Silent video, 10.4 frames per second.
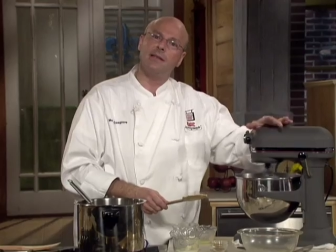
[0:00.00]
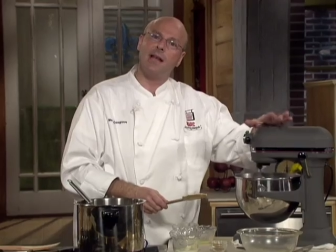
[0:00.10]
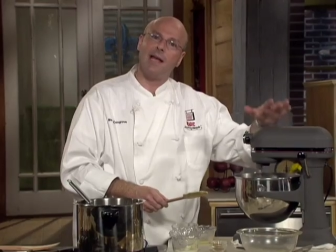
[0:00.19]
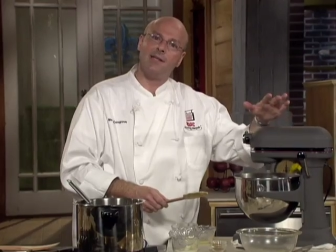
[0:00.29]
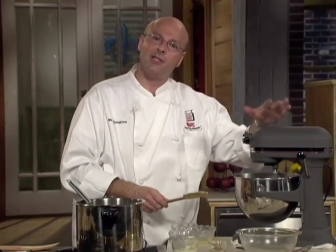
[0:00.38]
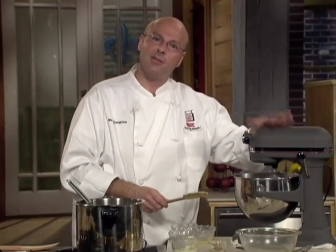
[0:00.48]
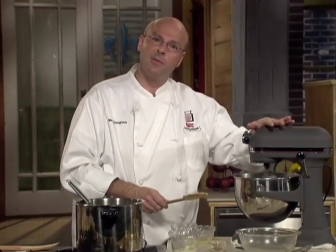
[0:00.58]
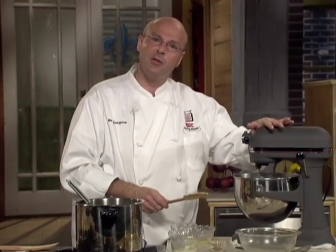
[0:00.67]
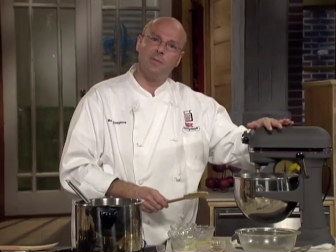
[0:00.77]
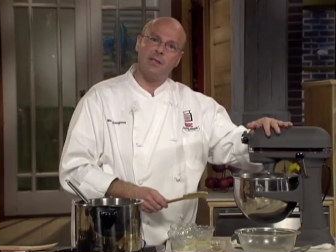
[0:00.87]
it's a nice,
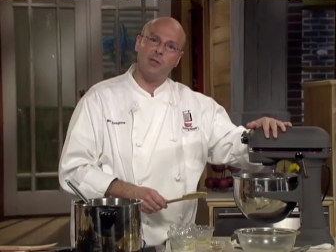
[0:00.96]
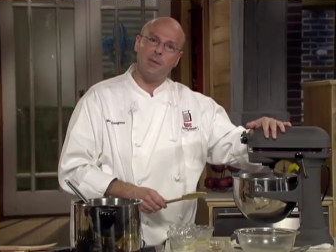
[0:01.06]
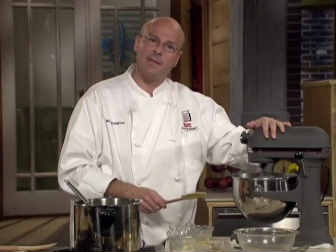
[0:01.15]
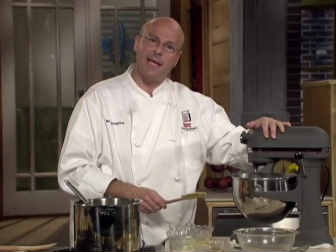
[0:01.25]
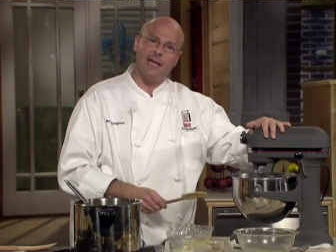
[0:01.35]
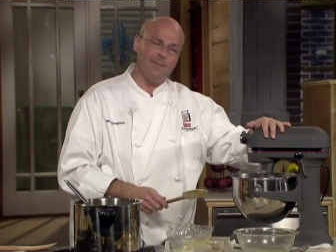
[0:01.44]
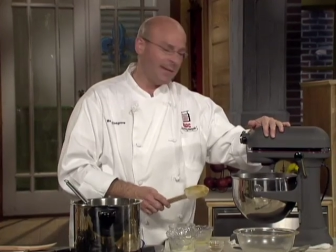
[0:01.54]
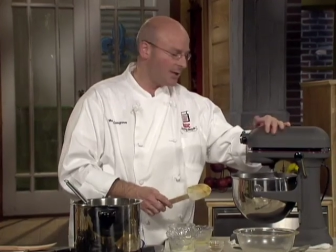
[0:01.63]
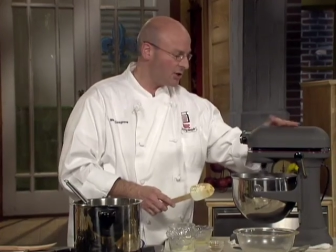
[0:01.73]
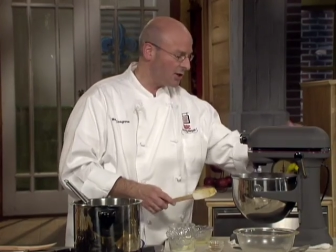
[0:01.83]
smooth sweet potato
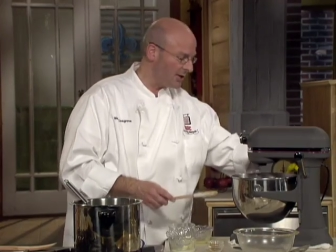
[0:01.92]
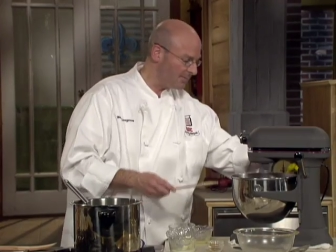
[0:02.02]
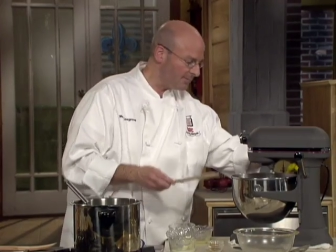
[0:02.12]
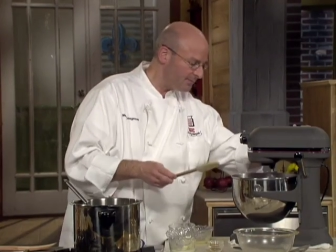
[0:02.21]
mixture.